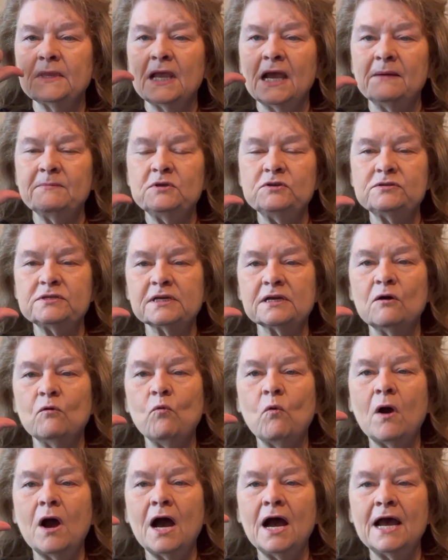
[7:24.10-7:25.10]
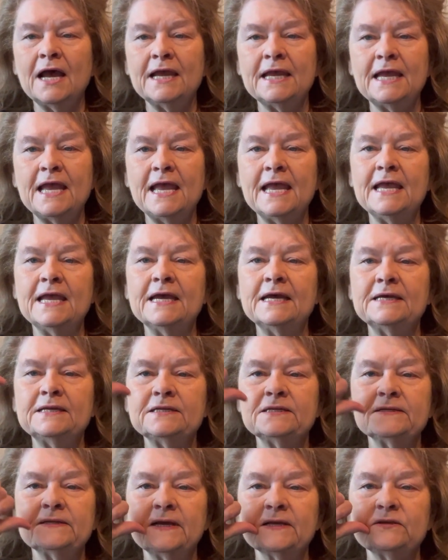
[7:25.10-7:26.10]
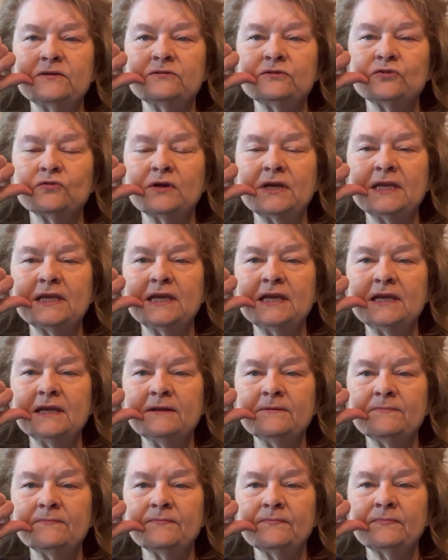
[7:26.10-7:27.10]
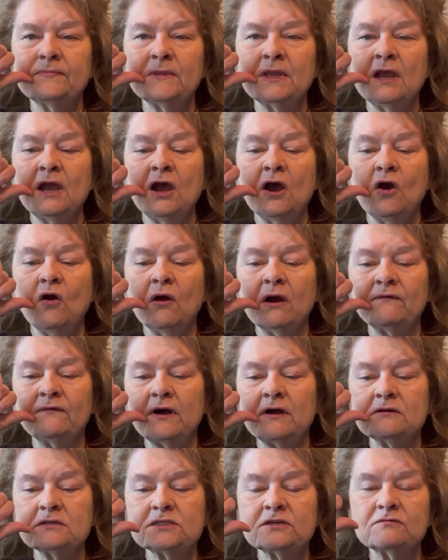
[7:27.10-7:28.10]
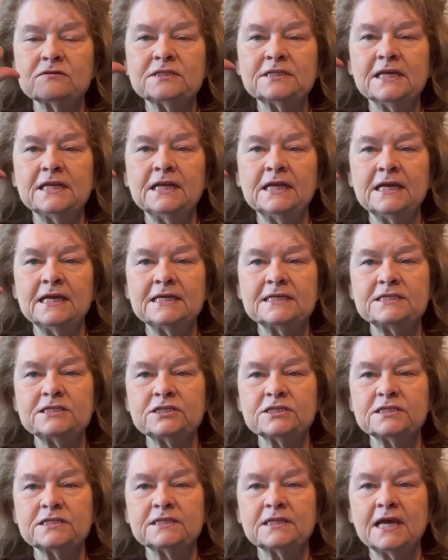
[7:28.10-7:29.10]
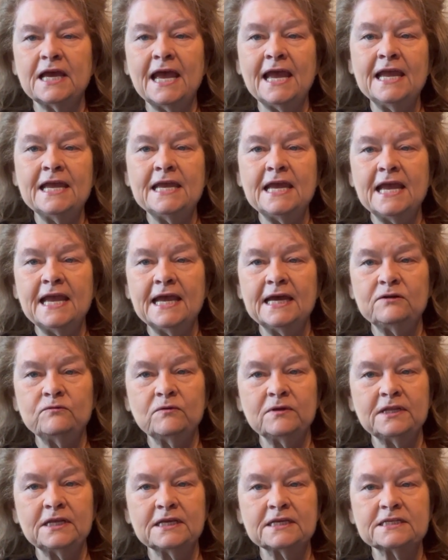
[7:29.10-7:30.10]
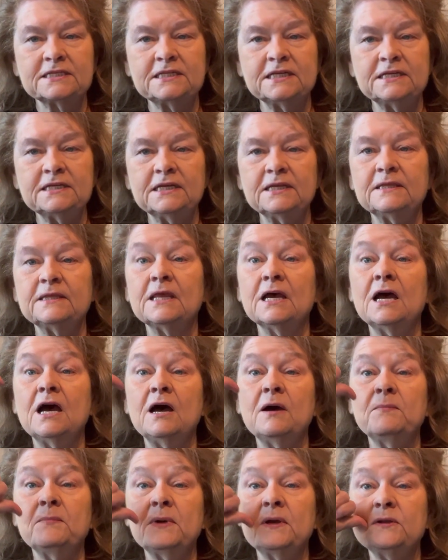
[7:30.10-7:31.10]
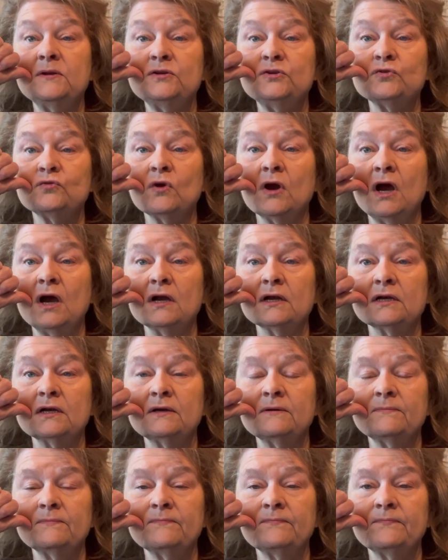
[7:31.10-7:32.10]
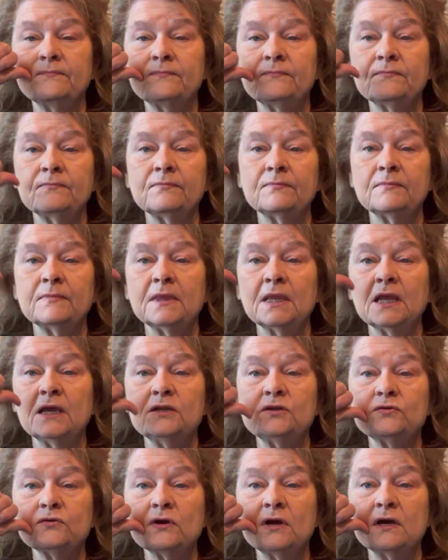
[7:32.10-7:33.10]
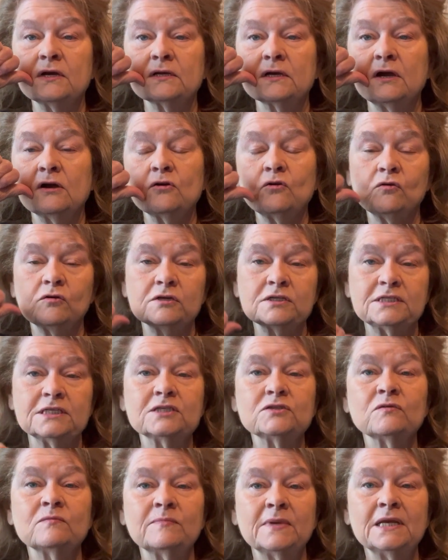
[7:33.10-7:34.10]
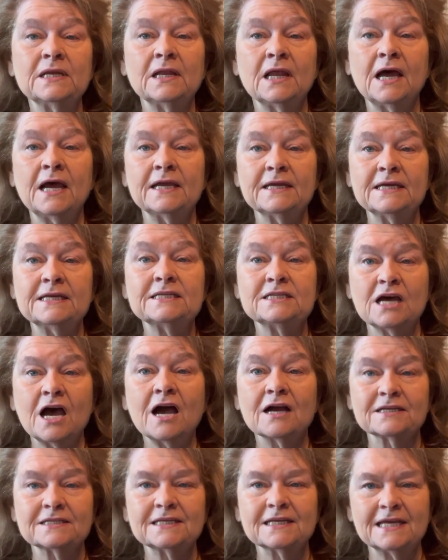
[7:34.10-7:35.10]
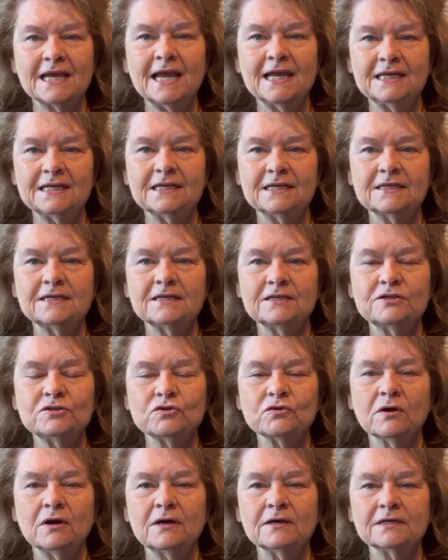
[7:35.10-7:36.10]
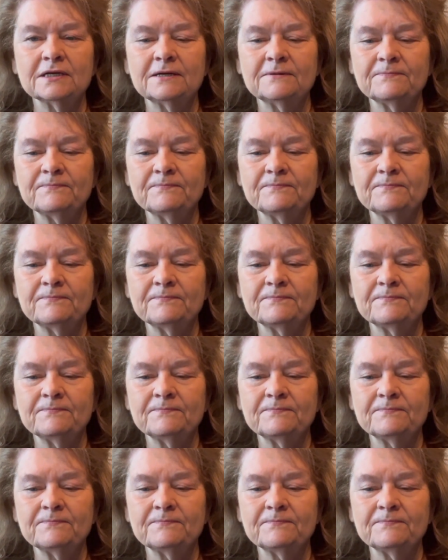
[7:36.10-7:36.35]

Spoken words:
I'm using a Y hand like you're drinking. Or I've also seen it as just the A hand with the extended thumb, drunk. Drunk. Of course, this would be like intoxicated, drunk.